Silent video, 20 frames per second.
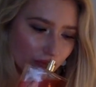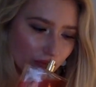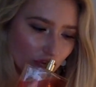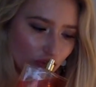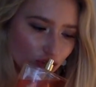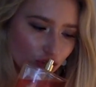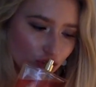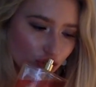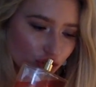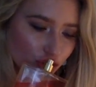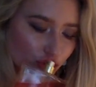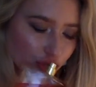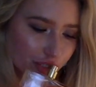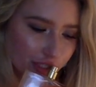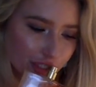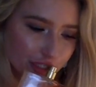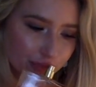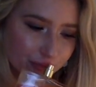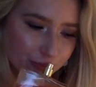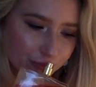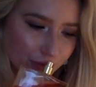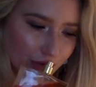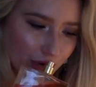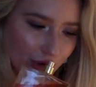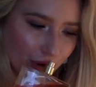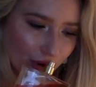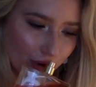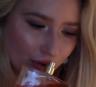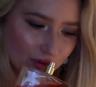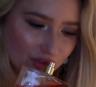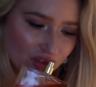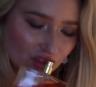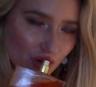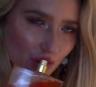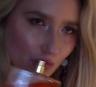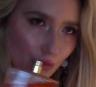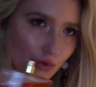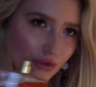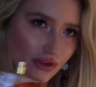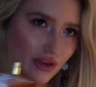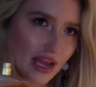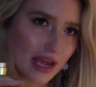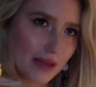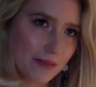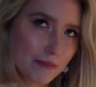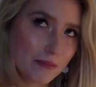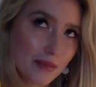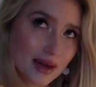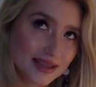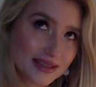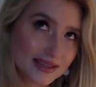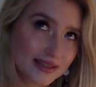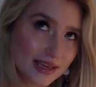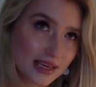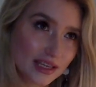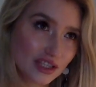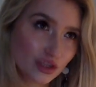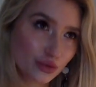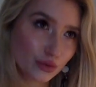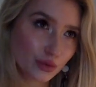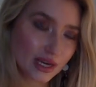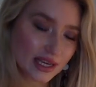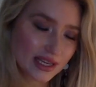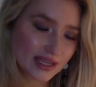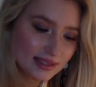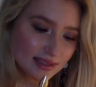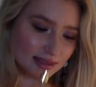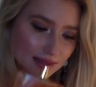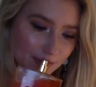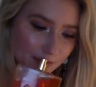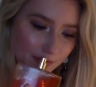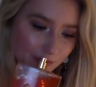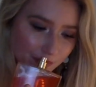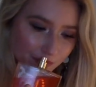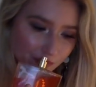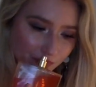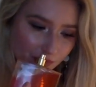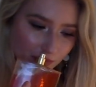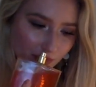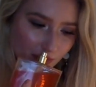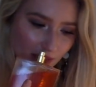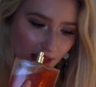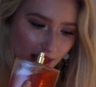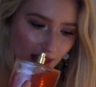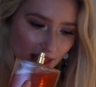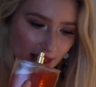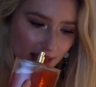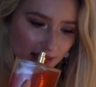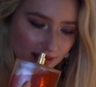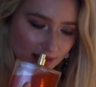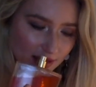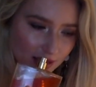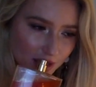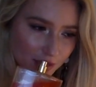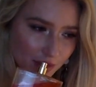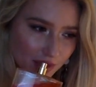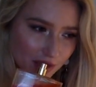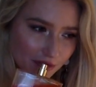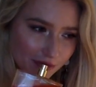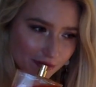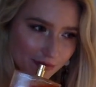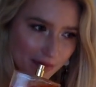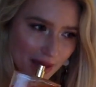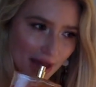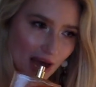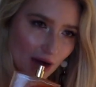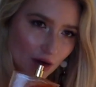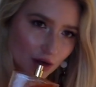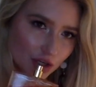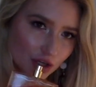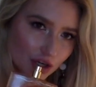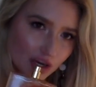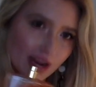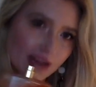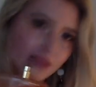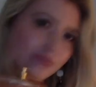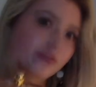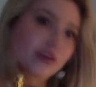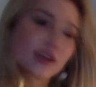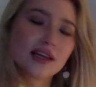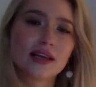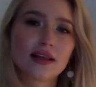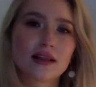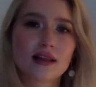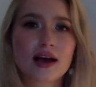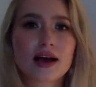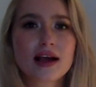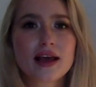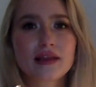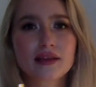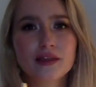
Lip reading: sugared rose with a musky twist and a little bit of powder and vanilla in the